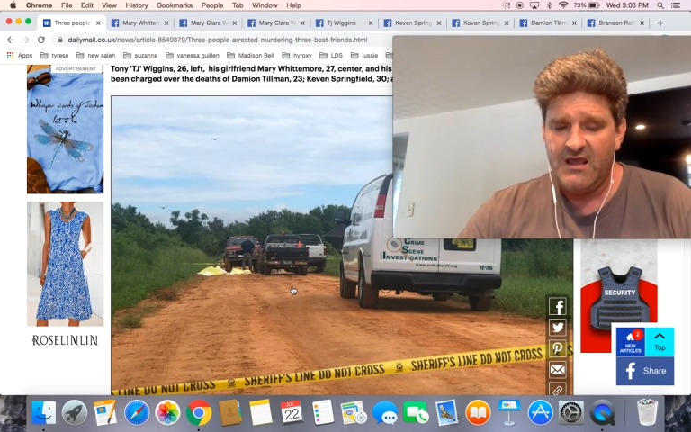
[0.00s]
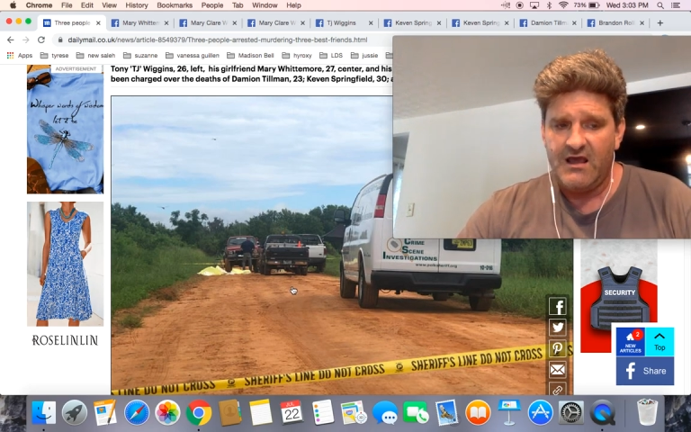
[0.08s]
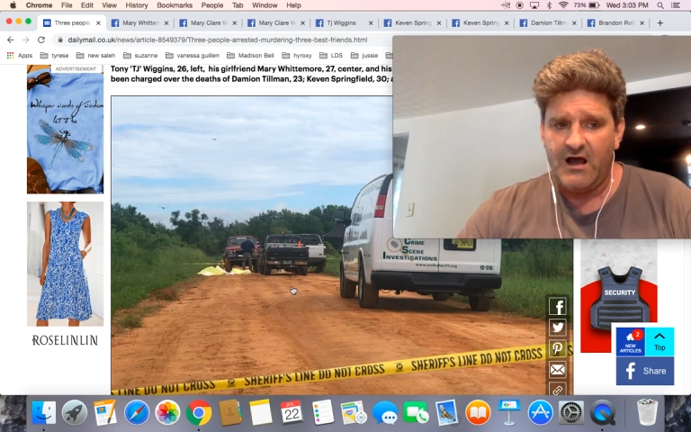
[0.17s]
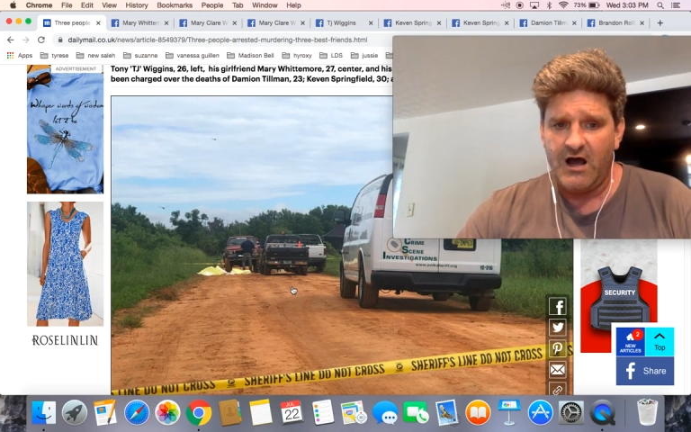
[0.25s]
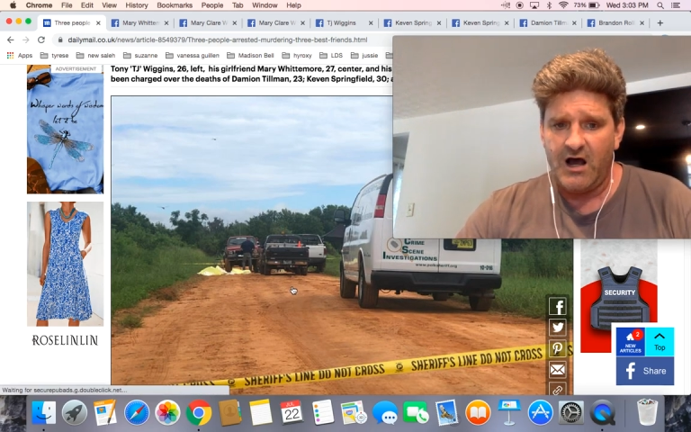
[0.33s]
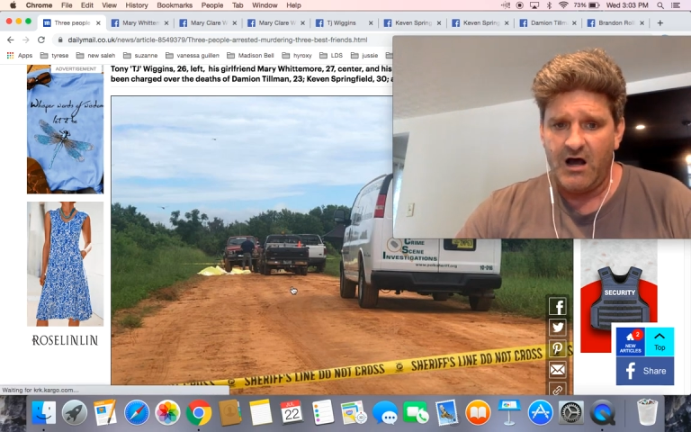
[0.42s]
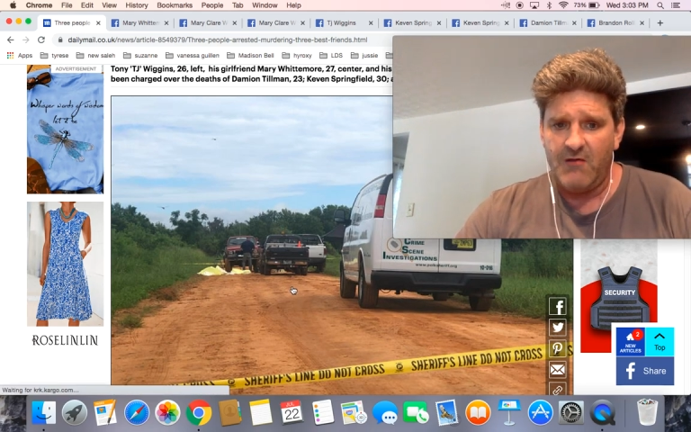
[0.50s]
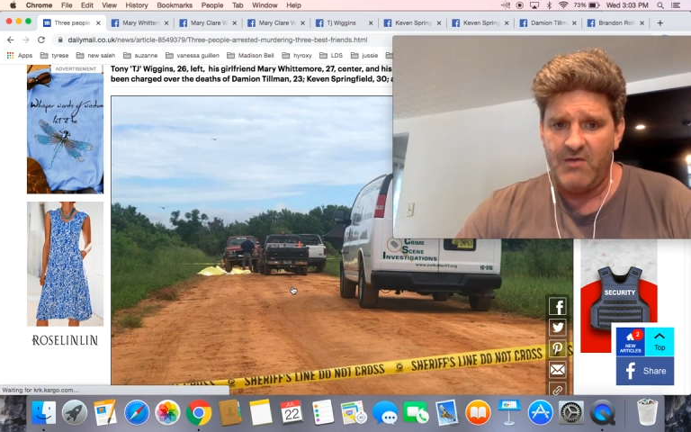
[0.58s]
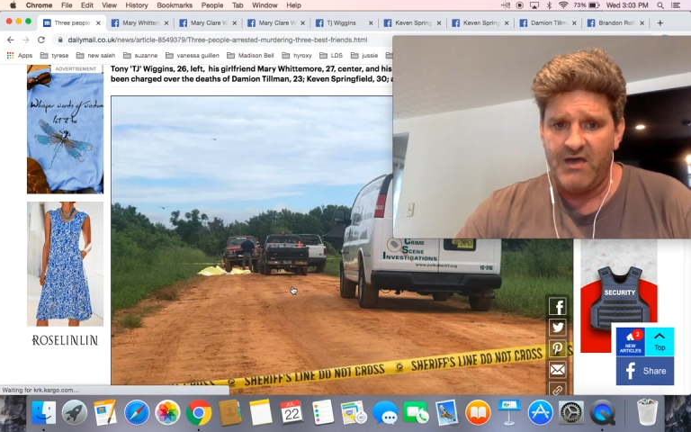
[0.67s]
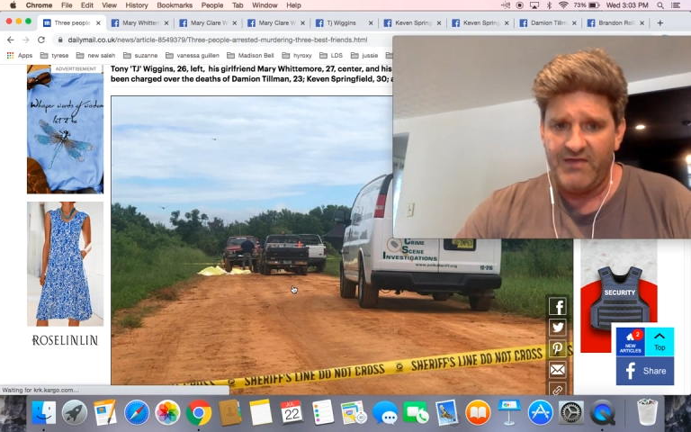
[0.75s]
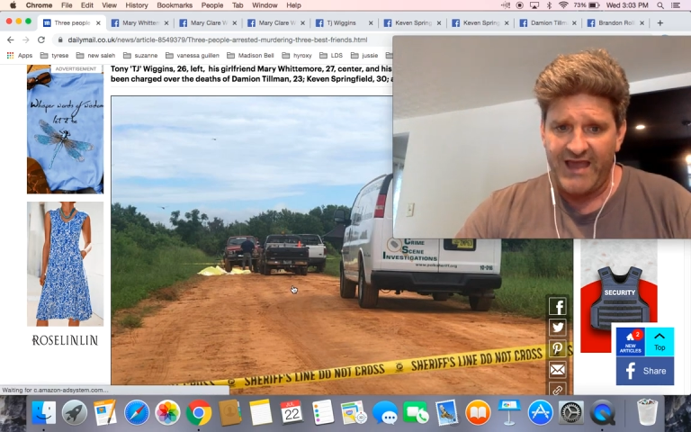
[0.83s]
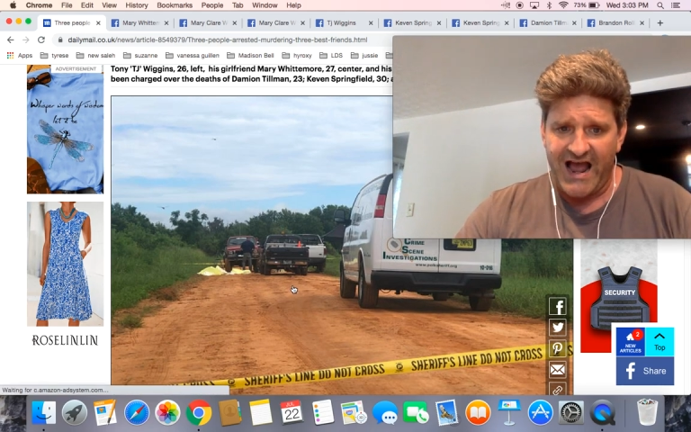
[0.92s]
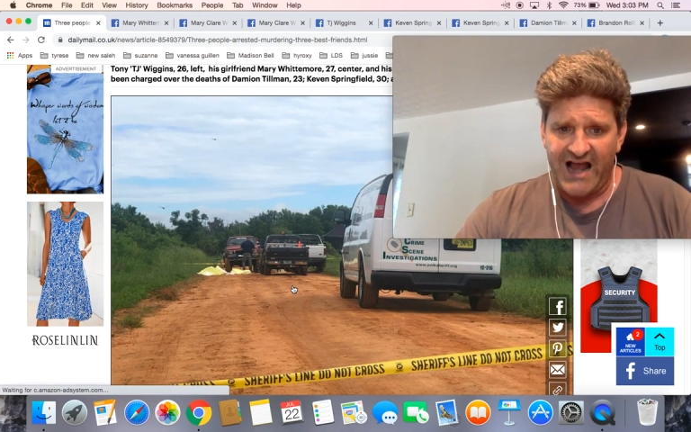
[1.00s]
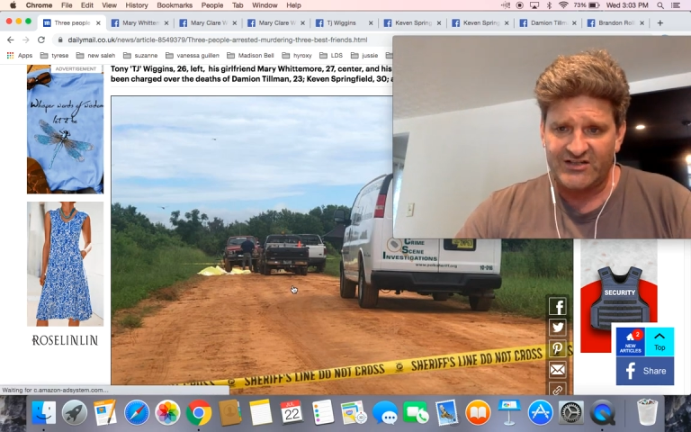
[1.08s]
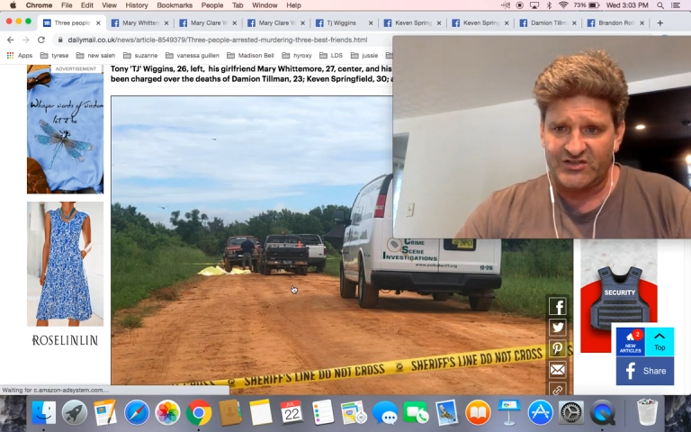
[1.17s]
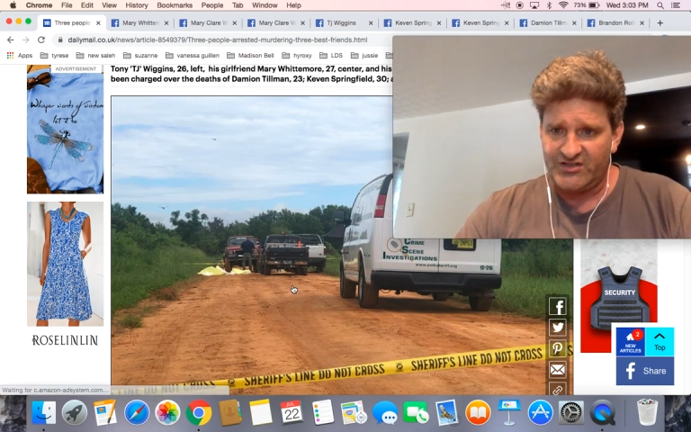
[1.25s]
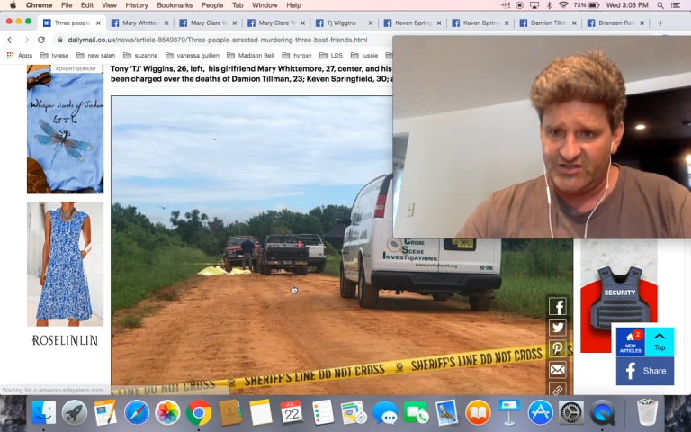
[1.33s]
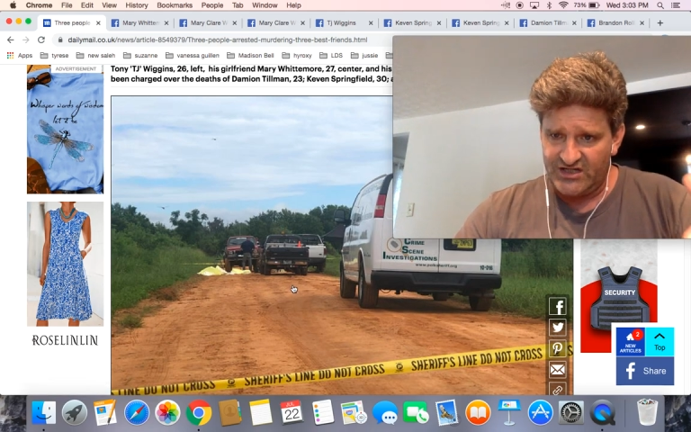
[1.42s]
And they
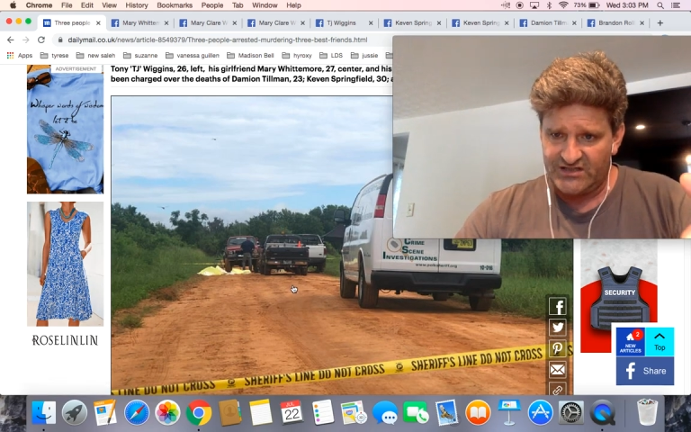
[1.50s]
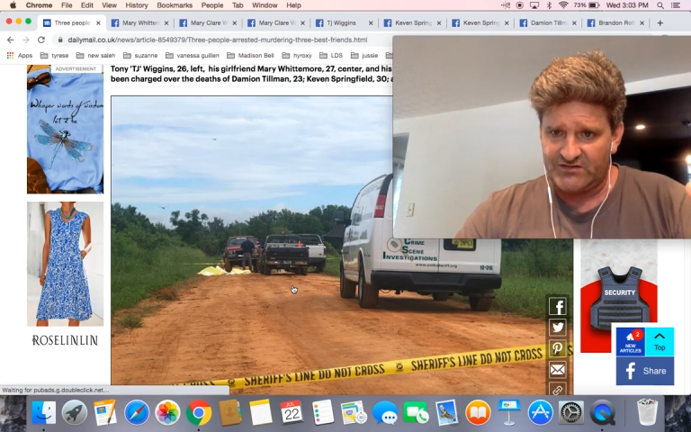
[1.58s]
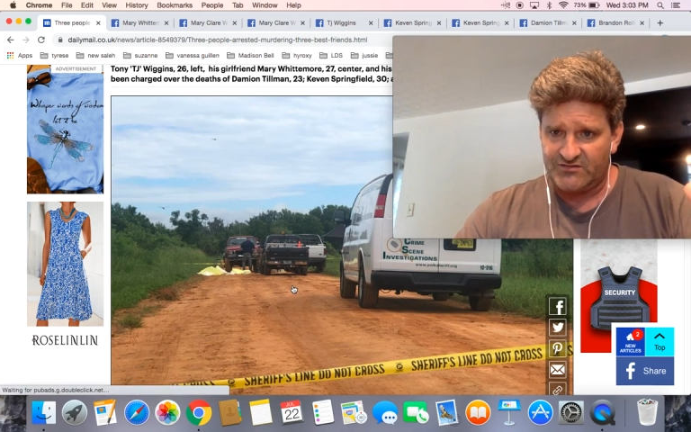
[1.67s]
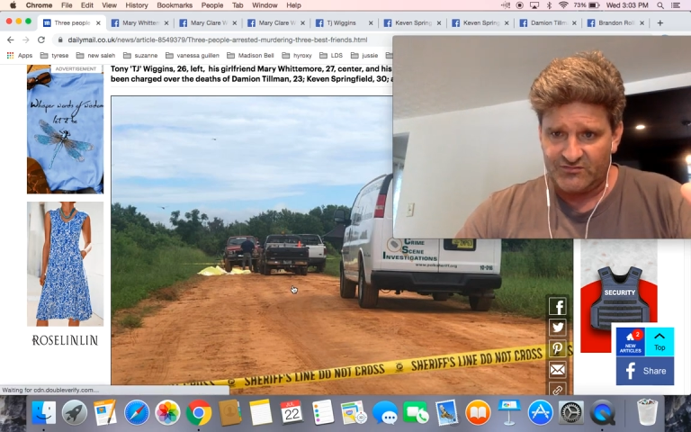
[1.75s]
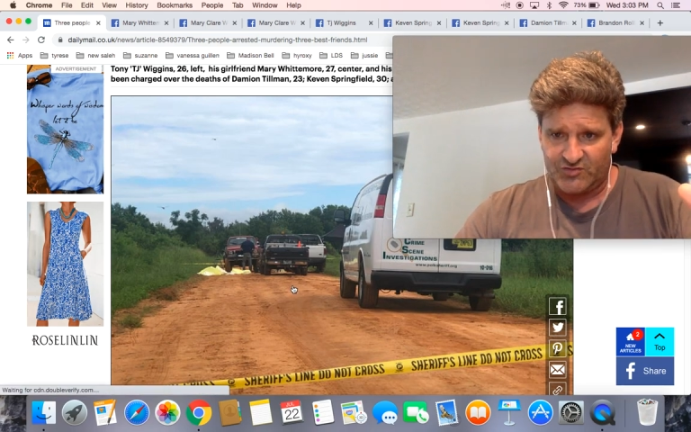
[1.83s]
actually just